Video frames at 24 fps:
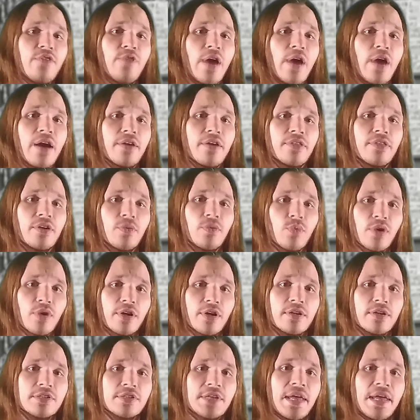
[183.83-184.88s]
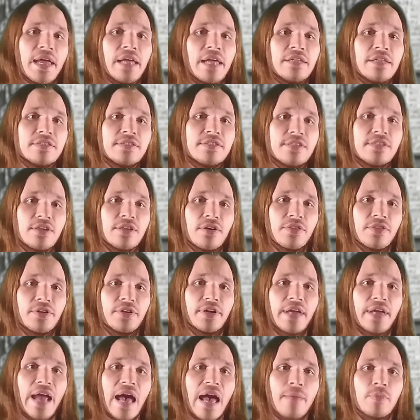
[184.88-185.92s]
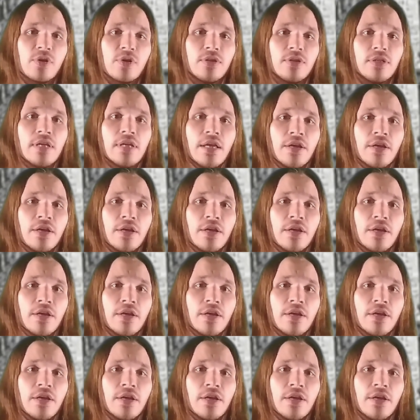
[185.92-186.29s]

fire their workers, and sit on their capital